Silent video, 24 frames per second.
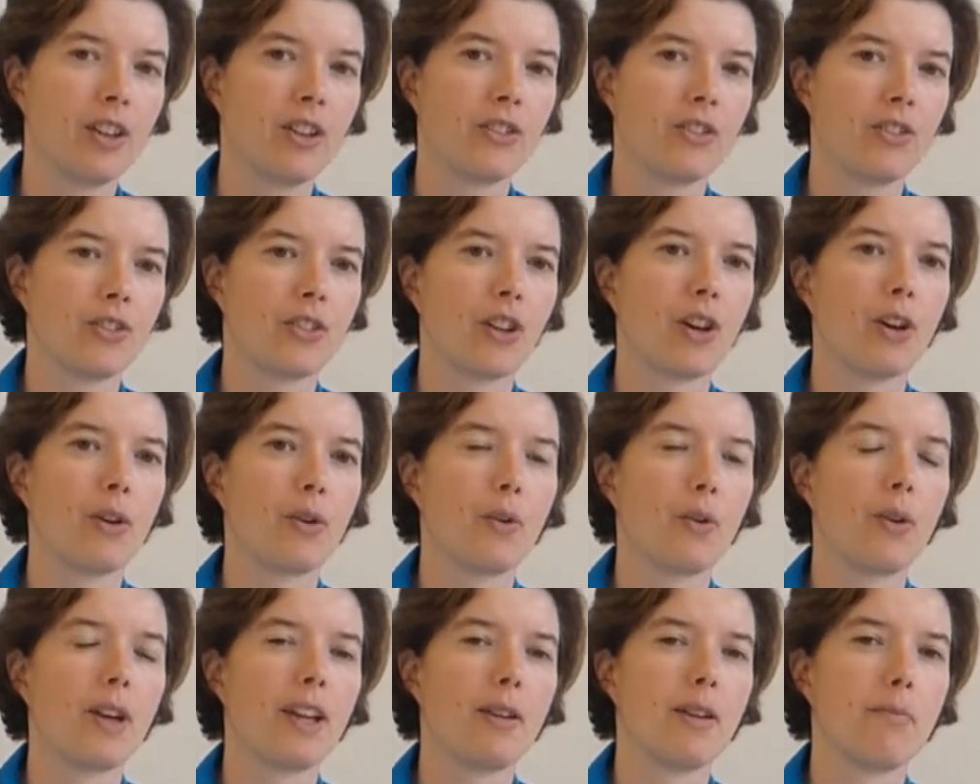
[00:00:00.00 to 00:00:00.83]

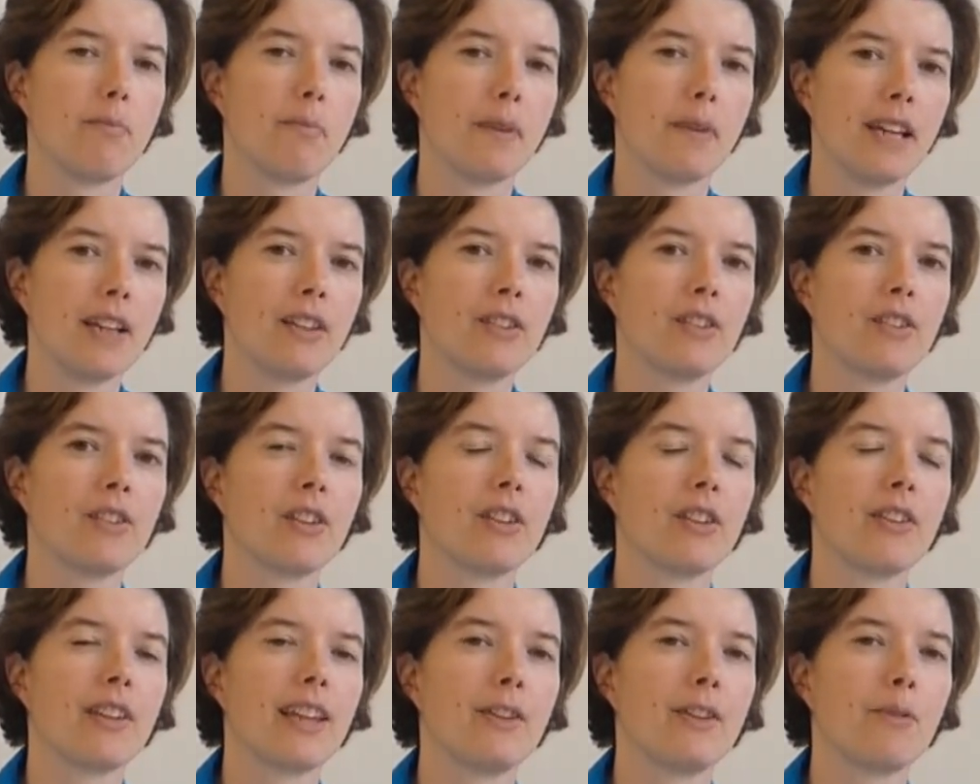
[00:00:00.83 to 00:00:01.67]
So it means
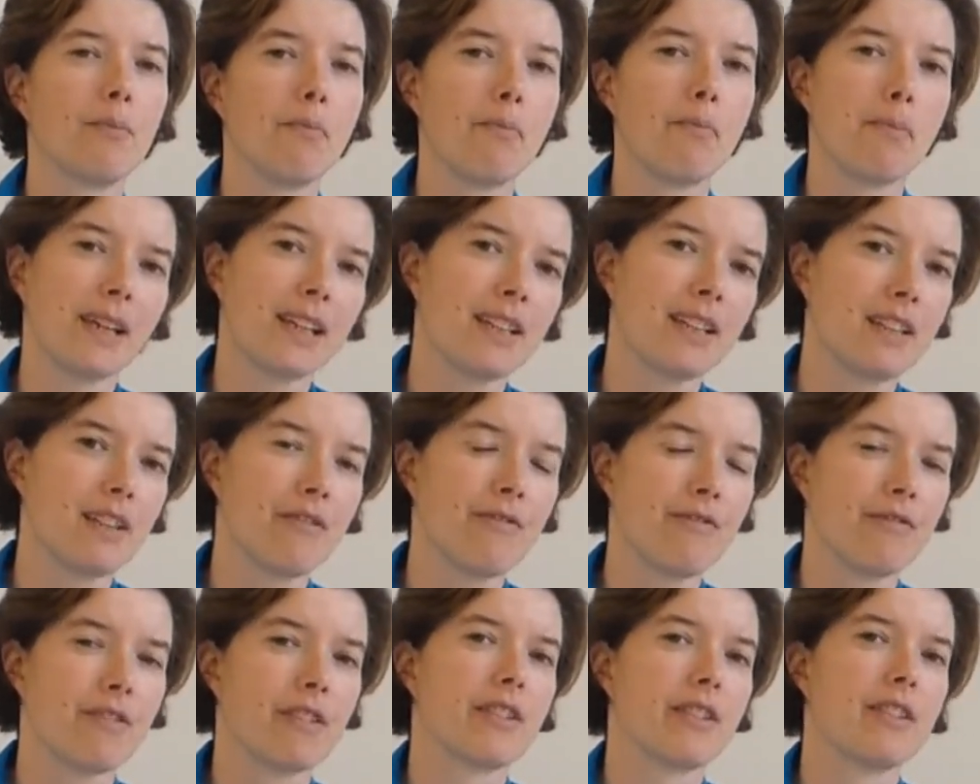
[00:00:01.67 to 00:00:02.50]
that there's big
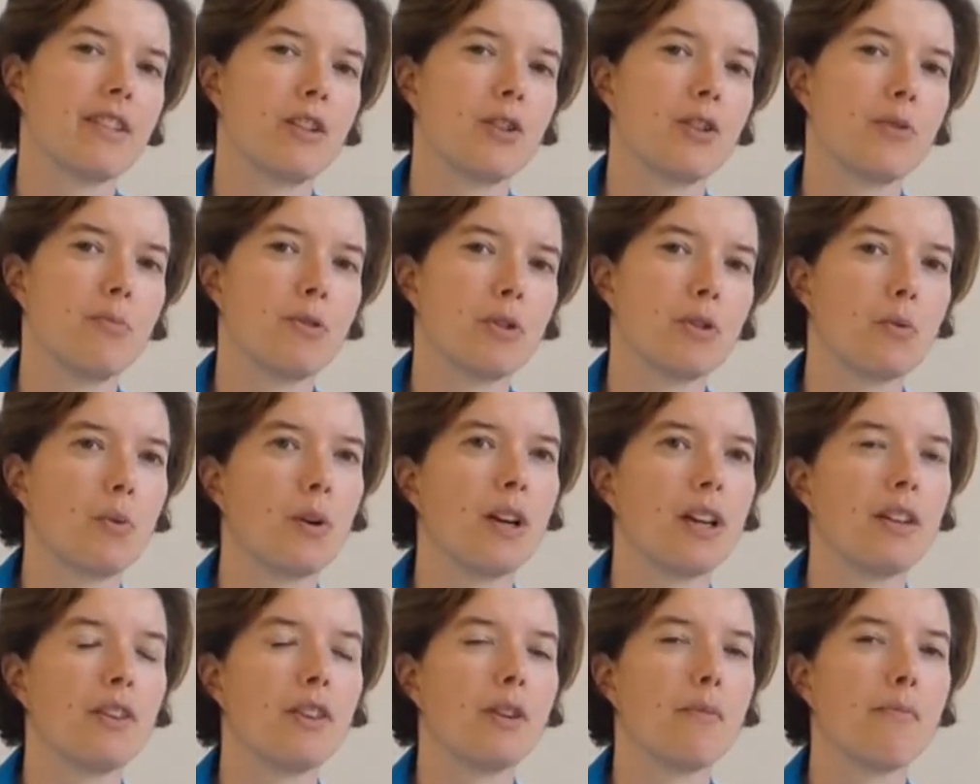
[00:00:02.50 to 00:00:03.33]
differences
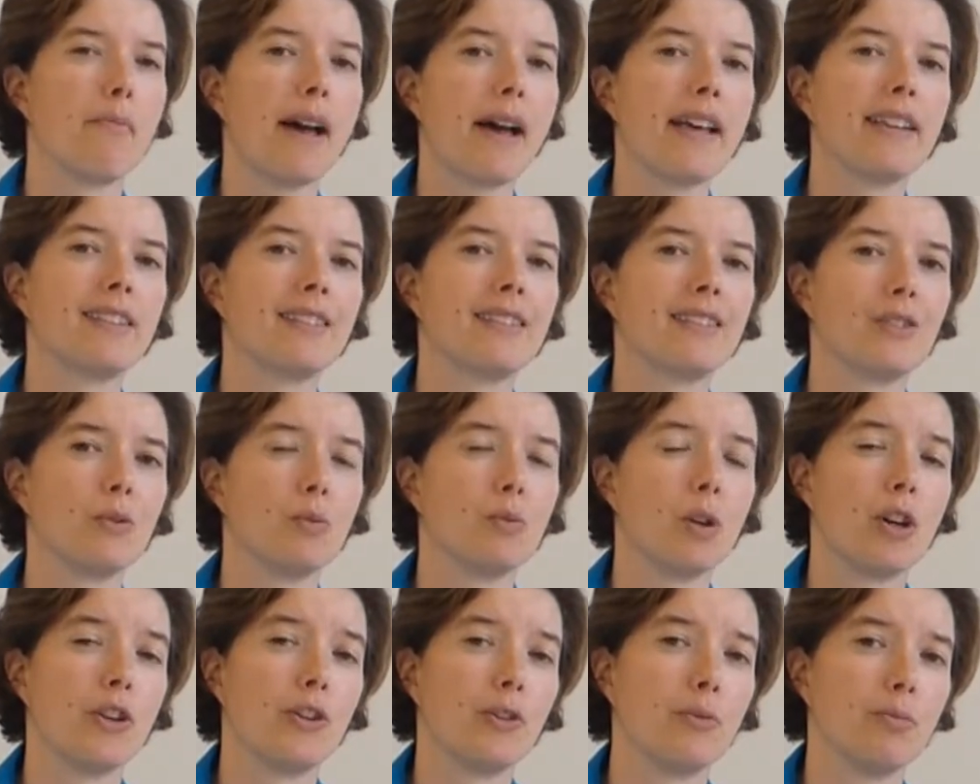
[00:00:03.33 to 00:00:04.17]
between the best and
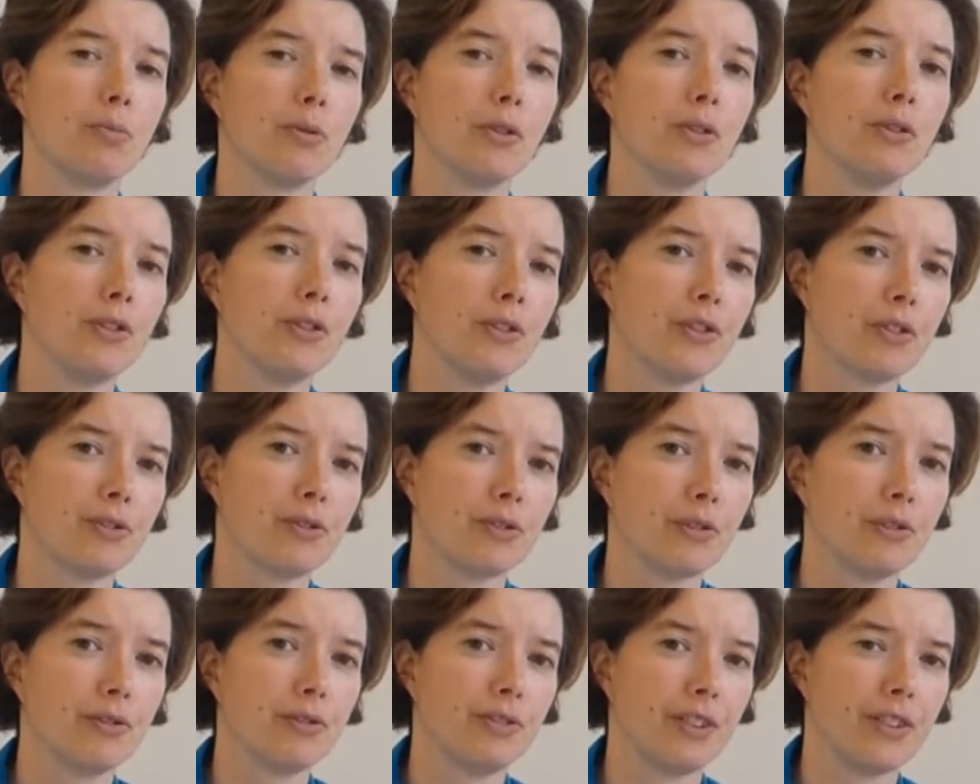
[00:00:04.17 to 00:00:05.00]
worst bulls
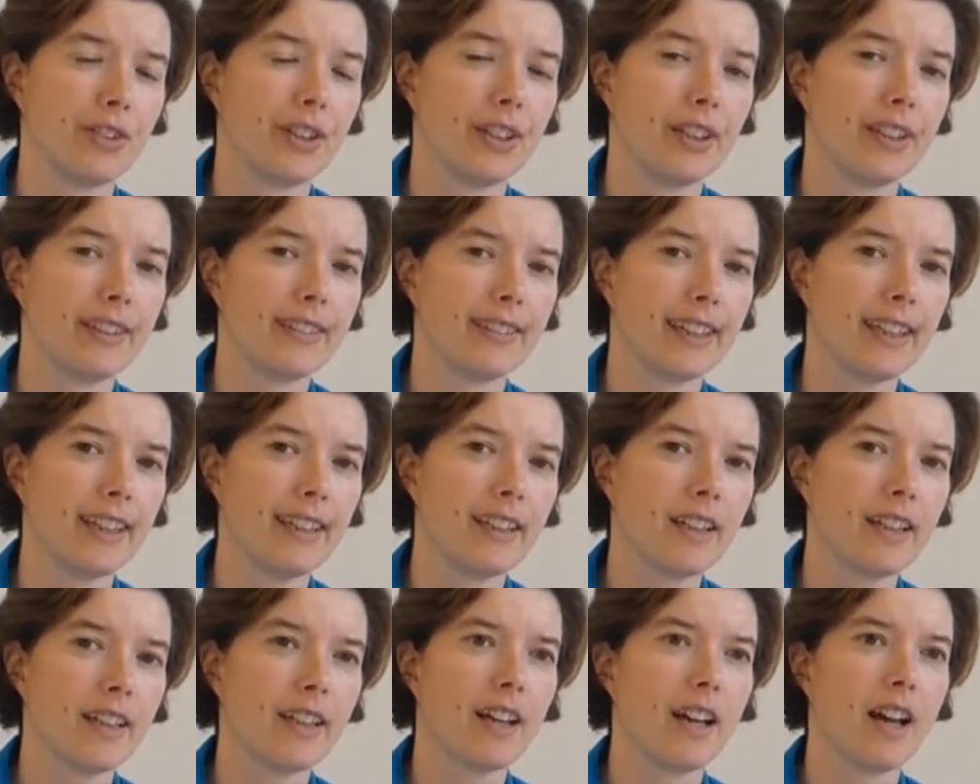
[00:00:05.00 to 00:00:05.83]
for fertility,
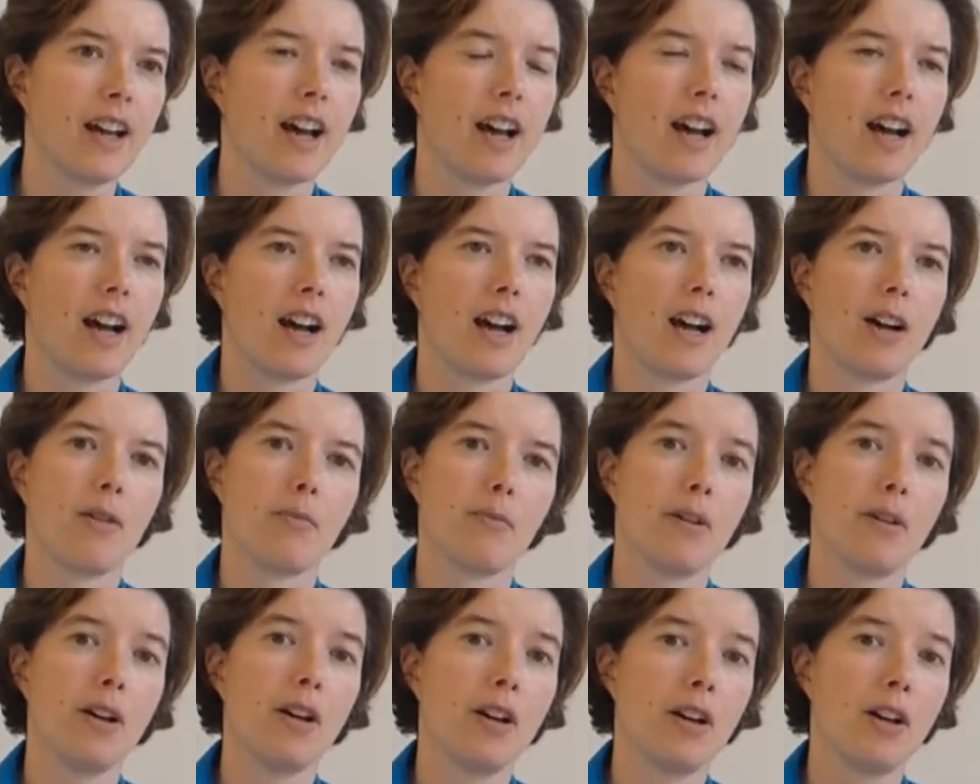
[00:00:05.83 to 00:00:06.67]

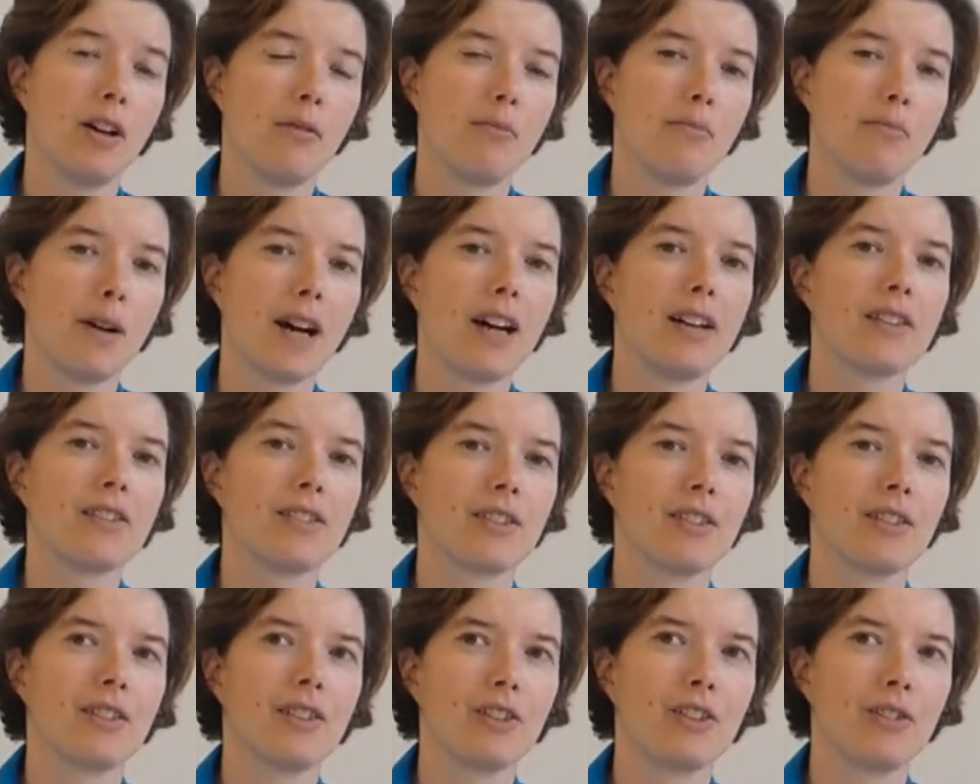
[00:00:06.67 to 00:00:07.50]
but
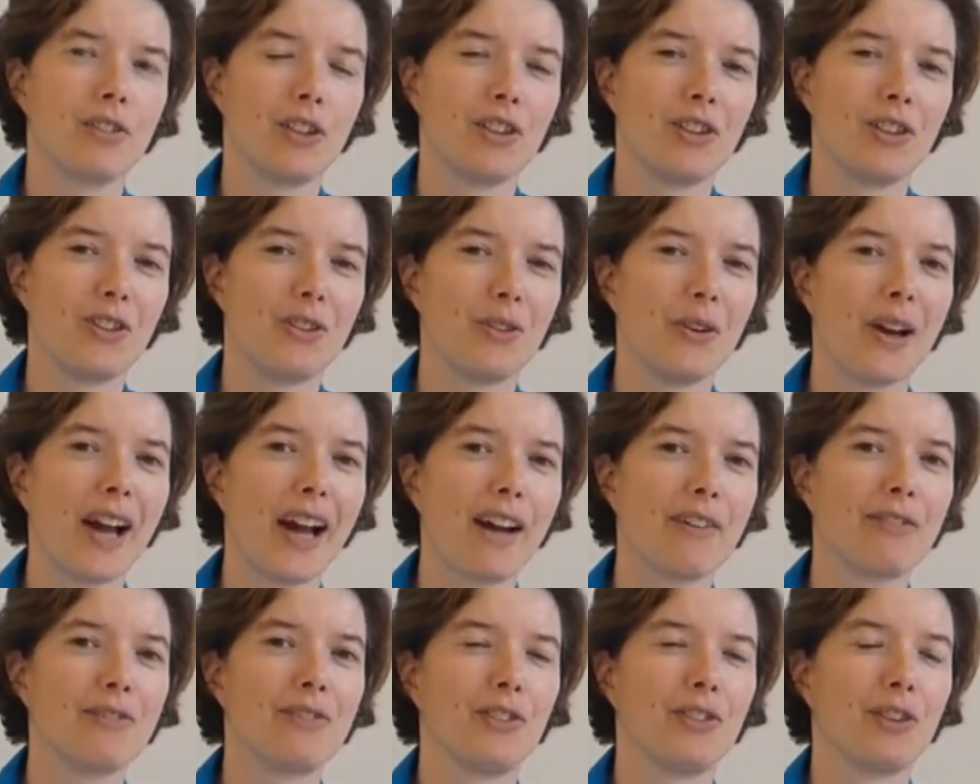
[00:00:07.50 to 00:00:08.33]
that you
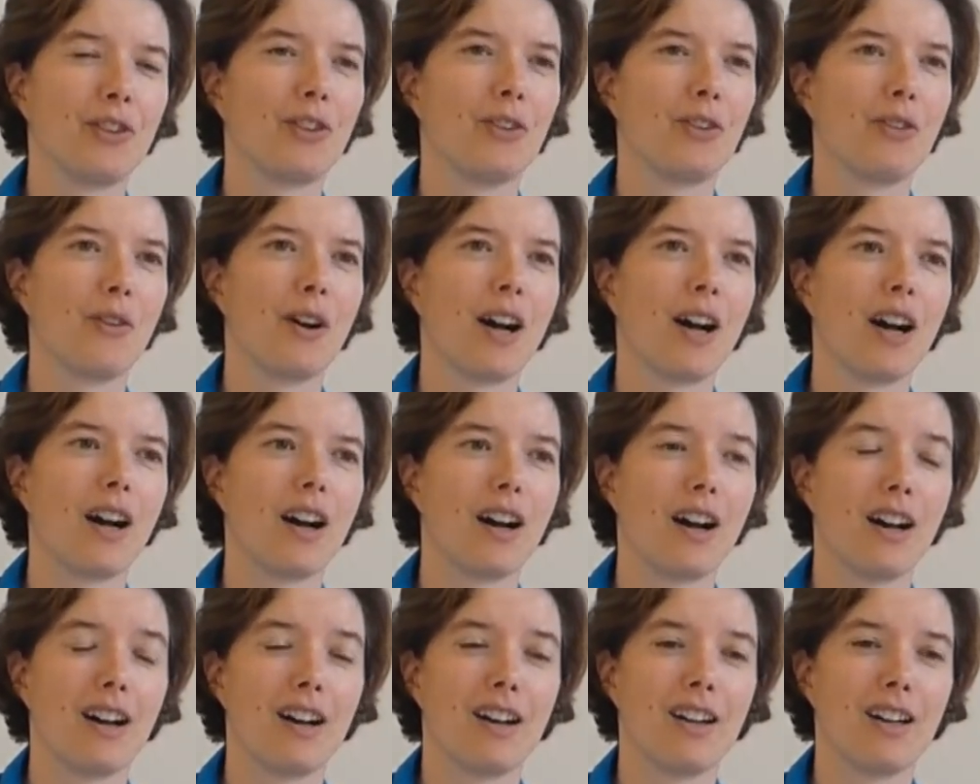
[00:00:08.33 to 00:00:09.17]
have to,
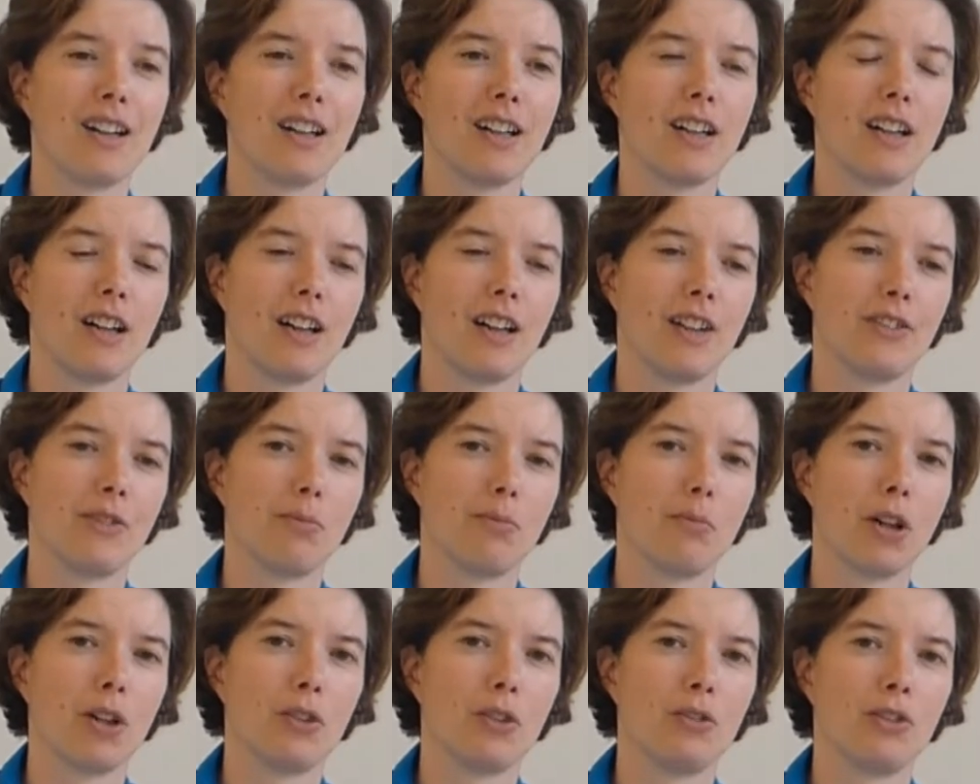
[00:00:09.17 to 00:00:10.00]
I
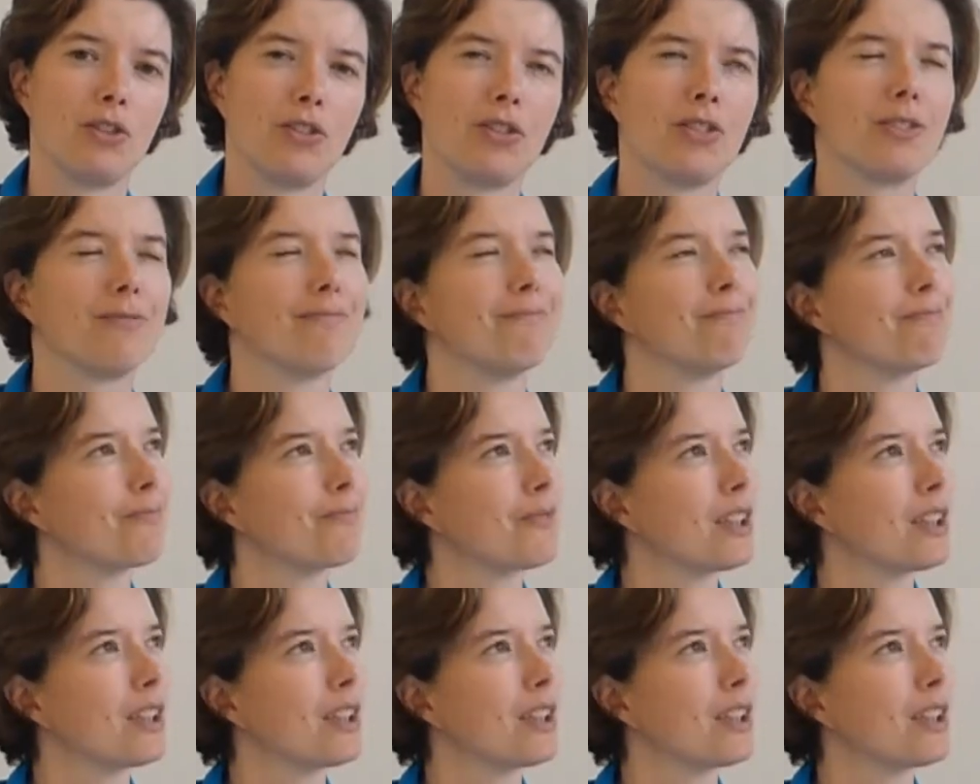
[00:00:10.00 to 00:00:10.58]
suppose,